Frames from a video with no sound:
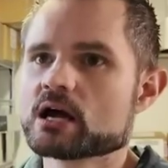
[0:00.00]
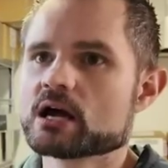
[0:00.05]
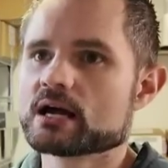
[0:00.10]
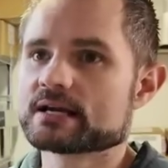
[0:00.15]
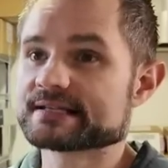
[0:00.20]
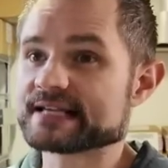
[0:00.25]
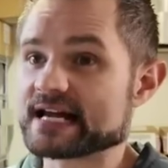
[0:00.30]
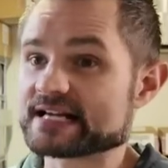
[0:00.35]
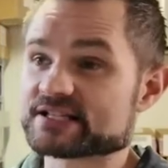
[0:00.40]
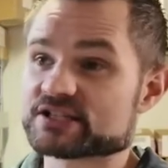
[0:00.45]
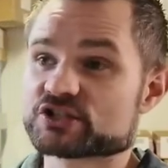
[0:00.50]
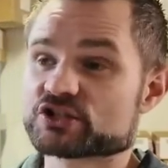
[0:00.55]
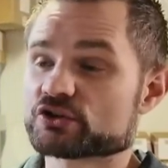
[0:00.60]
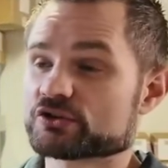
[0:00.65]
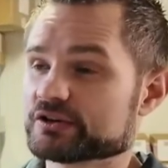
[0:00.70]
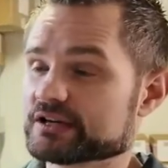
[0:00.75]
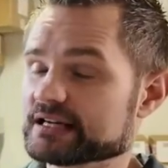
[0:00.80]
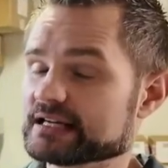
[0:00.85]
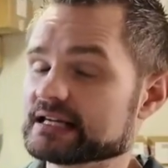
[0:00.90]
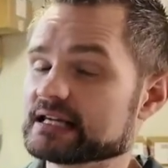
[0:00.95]
Assassin's
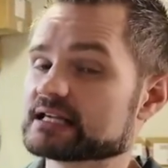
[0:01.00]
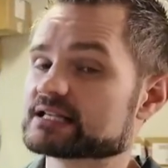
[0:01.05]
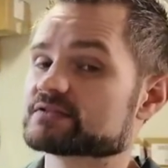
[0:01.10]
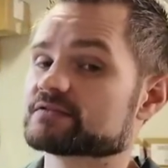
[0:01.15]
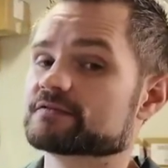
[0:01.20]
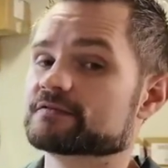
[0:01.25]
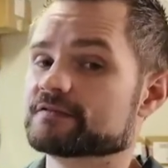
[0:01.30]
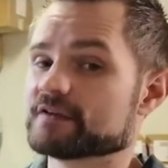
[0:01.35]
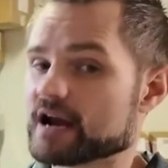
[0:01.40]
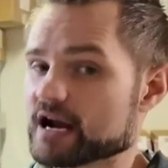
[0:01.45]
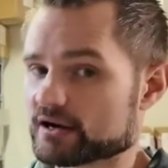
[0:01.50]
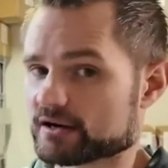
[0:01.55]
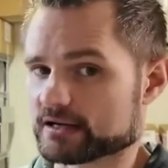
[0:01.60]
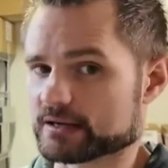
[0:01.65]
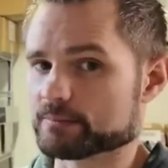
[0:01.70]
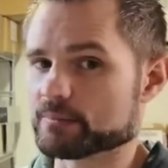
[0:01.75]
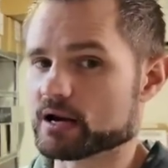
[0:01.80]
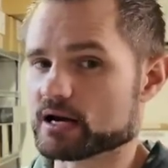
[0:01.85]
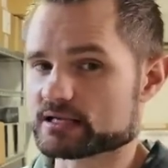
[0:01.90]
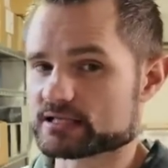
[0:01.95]
Creed is very
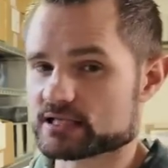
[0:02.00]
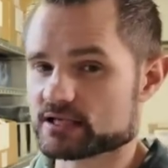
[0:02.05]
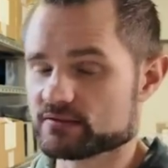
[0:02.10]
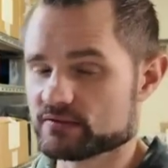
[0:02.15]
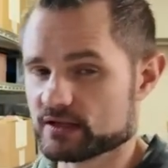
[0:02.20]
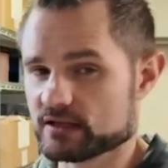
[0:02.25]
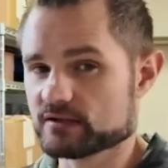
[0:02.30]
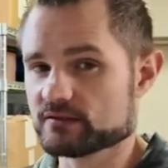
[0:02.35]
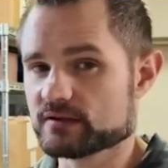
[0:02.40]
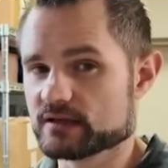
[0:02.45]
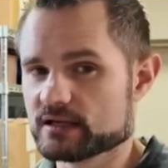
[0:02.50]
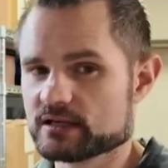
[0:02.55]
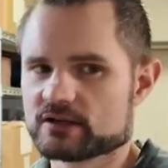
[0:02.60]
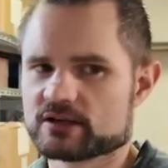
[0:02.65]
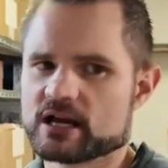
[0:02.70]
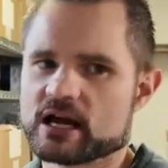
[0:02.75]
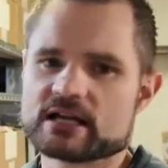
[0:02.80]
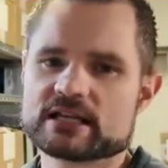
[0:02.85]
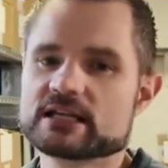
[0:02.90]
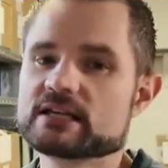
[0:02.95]
positive EV, or
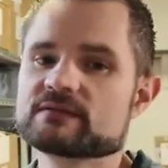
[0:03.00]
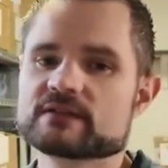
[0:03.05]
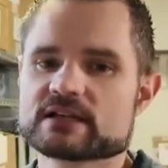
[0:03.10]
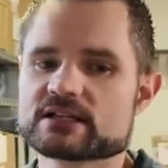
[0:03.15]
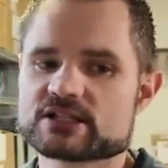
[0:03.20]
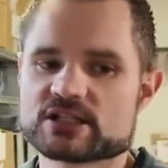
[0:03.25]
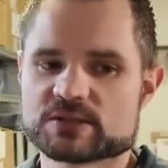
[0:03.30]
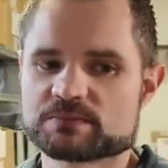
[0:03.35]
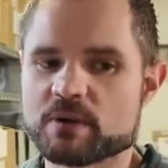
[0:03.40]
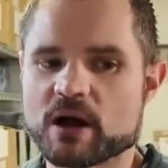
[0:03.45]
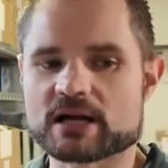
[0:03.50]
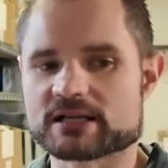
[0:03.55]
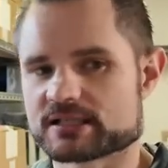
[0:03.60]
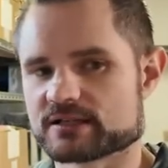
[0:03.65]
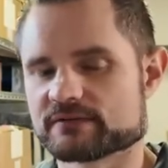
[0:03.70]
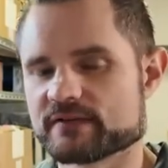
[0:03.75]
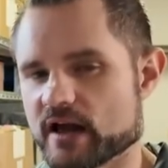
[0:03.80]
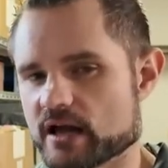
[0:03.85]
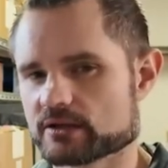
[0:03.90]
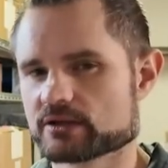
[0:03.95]
not EV, it's just
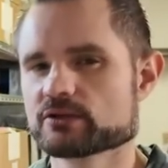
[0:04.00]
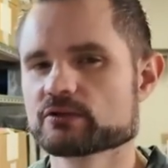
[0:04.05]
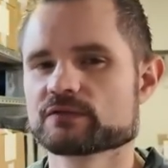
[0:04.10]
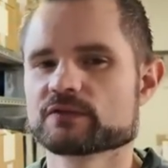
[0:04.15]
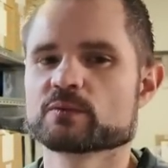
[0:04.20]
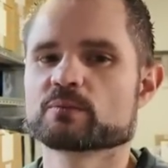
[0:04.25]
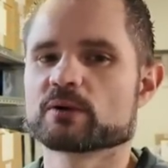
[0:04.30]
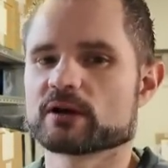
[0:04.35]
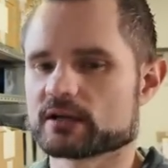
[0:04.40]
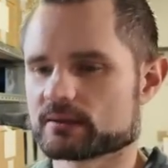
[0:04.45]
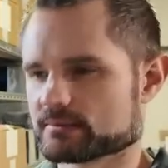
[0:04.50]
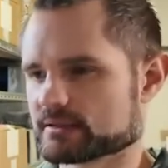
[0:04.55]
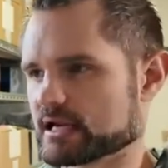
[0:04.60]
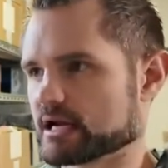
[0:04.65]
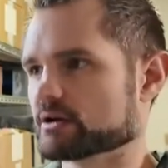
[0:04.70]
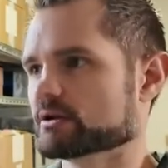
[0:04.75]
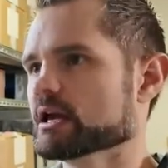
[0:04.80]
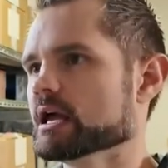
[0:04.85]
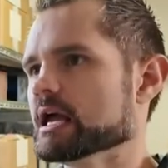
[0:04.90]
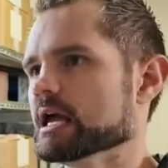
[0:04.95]
positive value if you break them
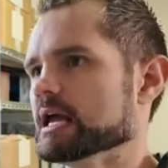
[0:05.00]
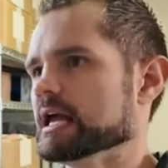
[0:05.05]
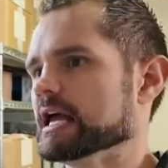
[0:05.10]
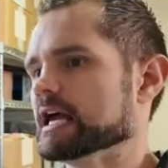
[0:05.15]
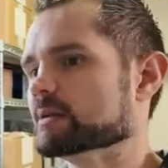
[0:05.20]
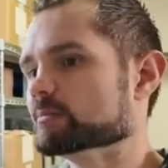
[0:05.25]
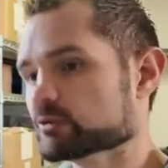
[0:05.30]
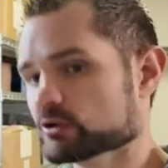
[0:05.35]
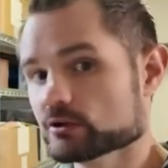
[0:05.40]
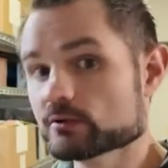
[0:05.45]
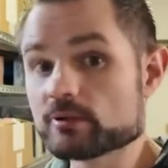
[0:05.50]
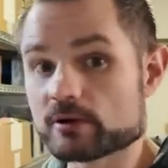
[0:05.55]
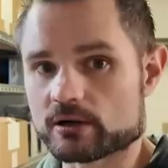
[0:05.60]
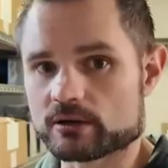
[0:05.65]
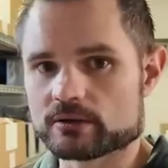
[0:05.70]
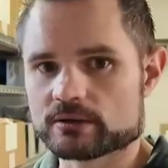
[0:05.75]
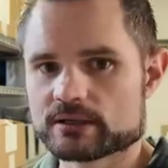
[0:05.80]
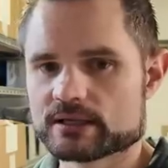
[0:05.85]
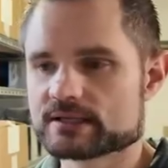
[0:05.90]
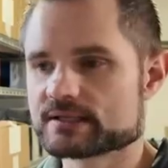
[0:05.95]
down. And
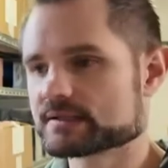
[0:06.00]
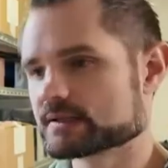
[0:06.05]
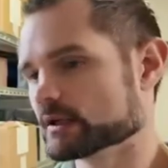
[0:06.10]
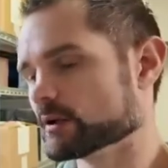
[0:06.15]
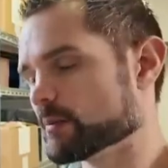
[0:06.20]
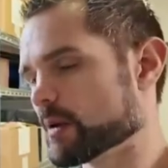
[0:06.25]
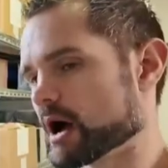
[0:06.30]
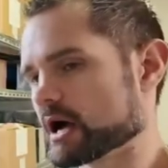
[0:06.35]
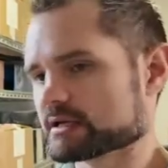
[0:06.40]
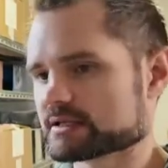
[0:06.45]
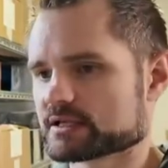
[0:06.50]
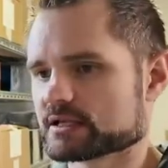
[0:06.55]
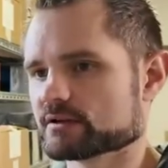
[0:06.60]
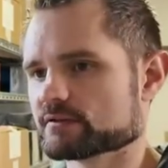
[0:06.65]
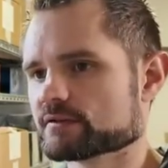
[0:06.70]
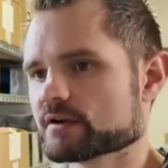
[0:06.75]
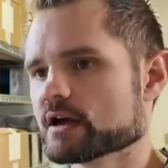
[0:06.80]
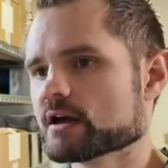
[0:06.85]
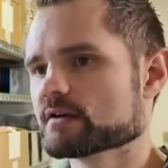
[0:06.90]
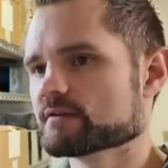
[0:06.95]
Bloomburrow is still
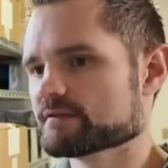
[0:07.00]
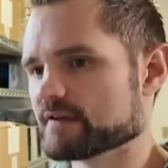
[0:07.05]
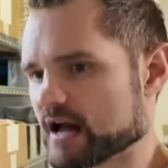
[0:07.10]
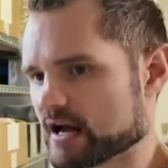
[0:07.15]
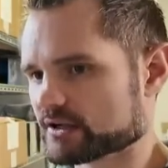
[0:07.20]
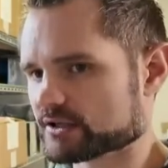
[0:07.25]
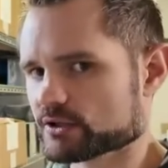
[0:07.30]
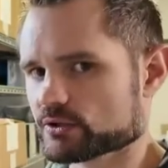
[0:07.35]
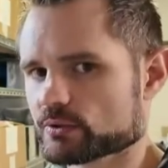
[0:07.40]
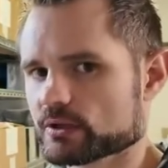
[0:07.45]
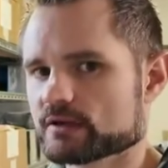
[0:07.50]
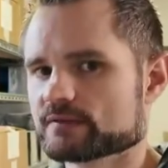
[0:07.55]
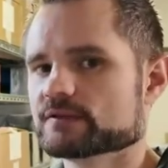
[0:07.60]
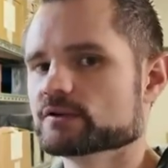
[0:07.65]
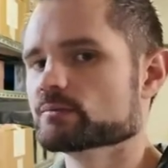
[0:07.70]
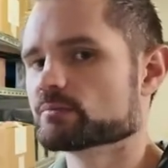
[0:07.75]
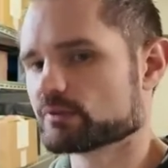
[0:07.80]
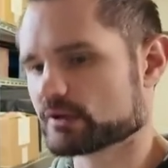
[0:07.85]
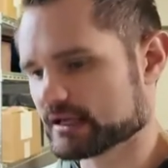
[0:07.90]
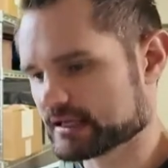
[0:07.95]
positive value if
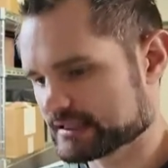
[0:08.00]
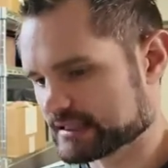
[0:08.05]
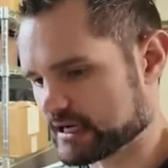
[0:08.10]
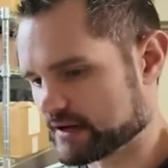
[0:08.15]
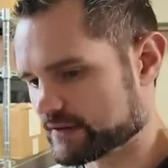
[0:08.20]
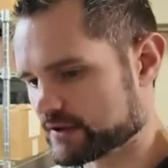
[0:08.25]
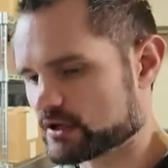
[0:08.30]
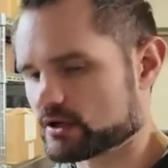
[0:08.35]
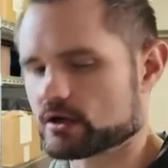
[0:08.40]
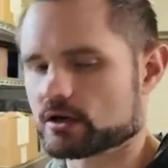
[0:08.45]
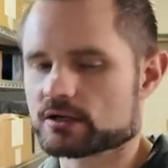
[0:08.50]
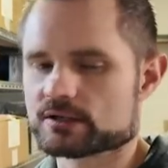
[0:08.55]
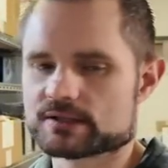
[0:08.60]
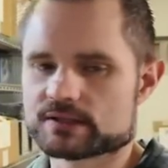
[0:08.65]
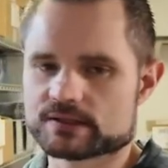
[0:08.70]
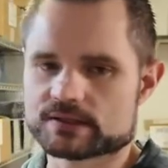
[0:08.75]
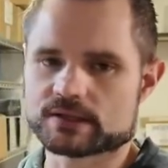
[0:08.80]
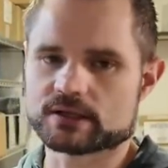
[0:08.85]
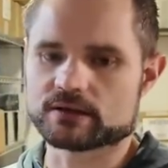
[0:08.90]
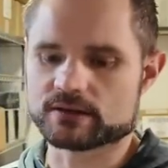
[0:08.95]
you break down the cards
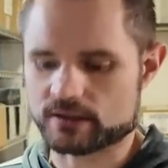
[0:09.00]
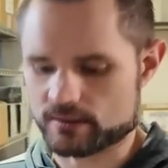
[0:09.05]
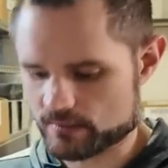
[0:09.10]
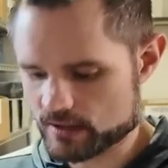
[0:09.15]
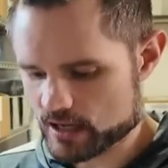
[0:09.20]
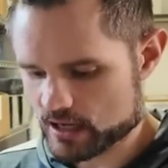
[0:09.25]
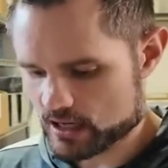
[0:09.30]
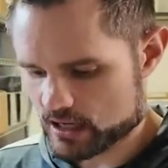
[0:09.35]
and sell them.